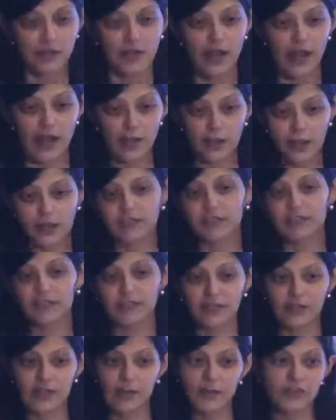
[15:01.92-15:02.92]

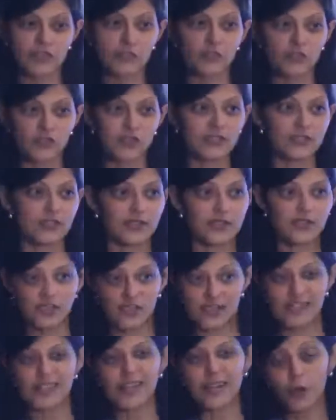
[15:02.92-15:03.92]
However, just the
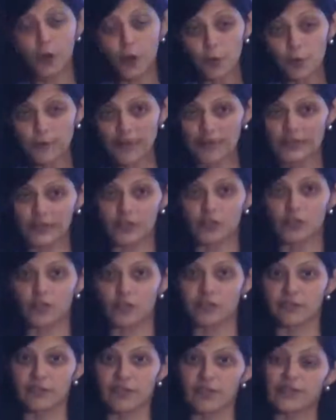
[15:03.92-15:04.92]
take-home message
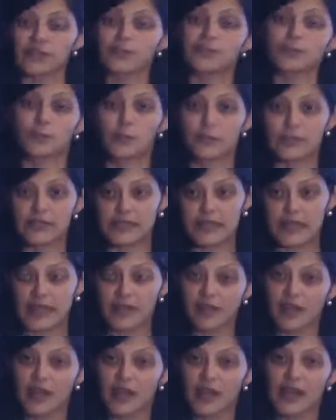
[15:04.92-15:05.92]
of this was
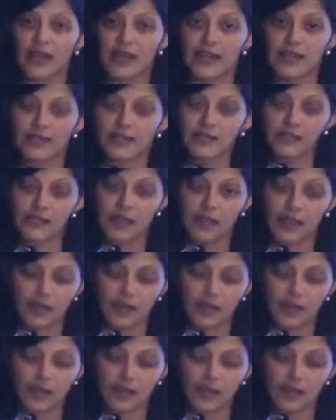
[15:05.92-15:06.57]
that it's